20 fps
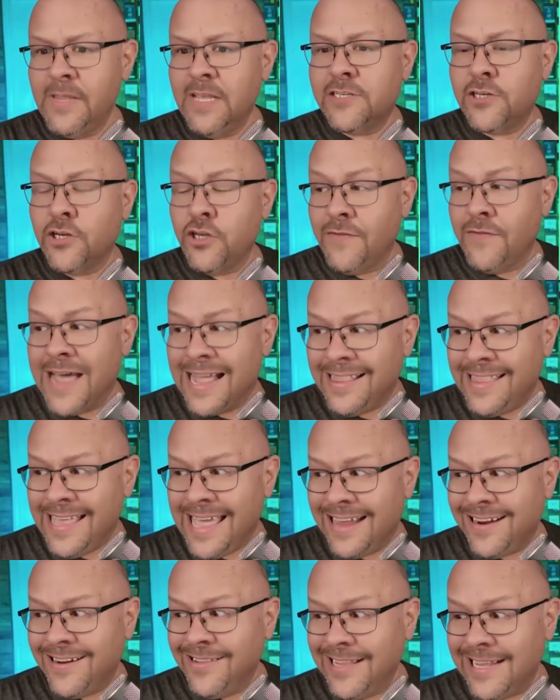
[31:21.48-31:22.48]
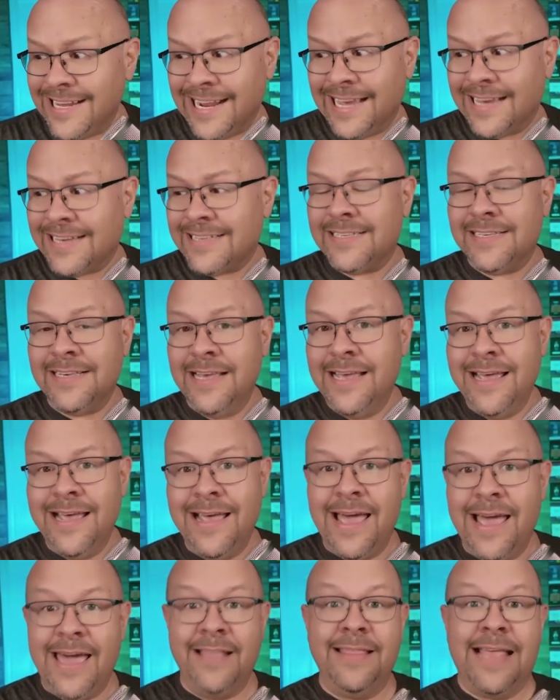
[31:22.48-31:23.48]
so you've got the analytics,
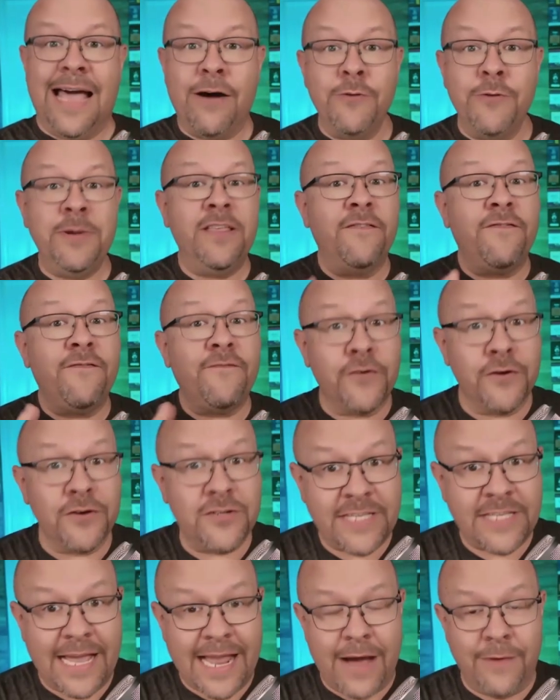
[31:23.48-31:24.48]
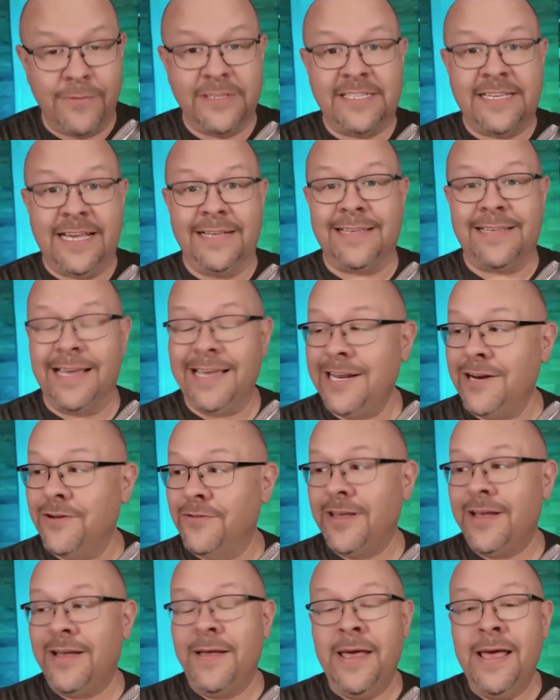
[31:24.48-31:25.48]
and that would be the first thing I would say. It's like,
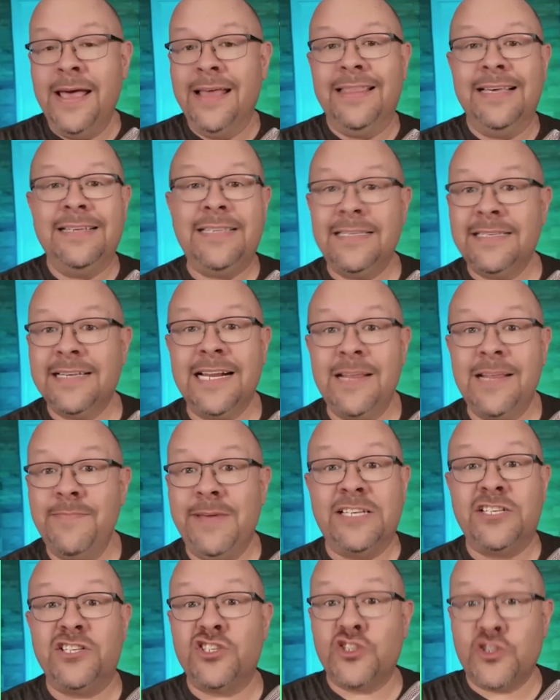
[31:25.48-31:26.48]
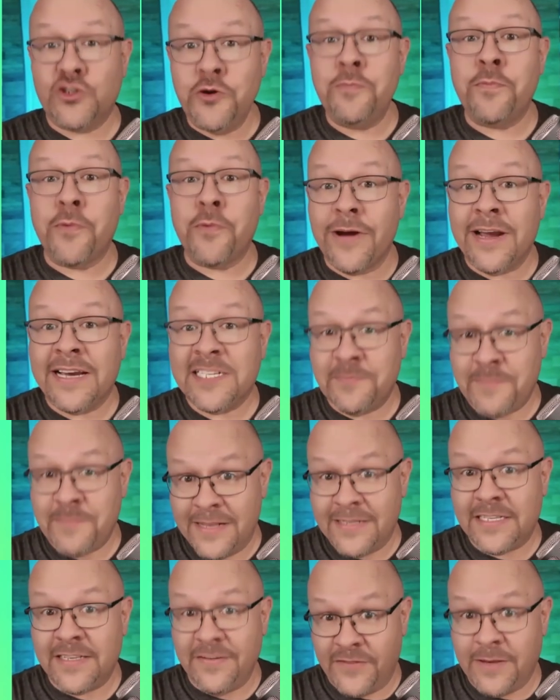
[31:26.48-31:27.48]
this is going to be super
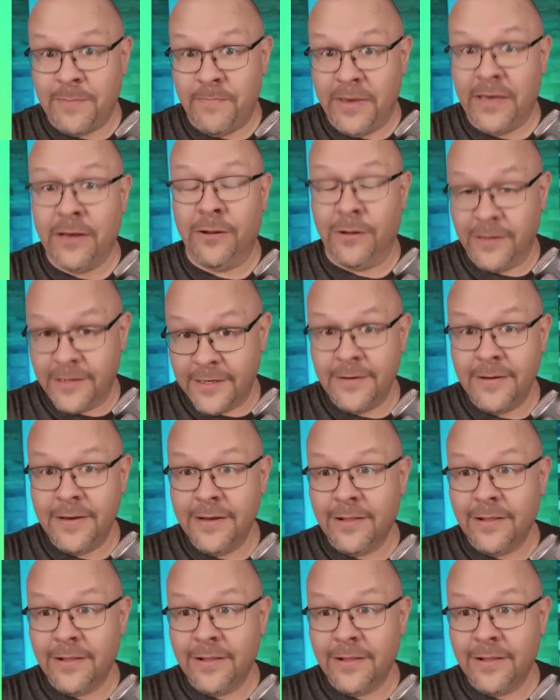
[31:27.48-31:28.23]
expensive to build.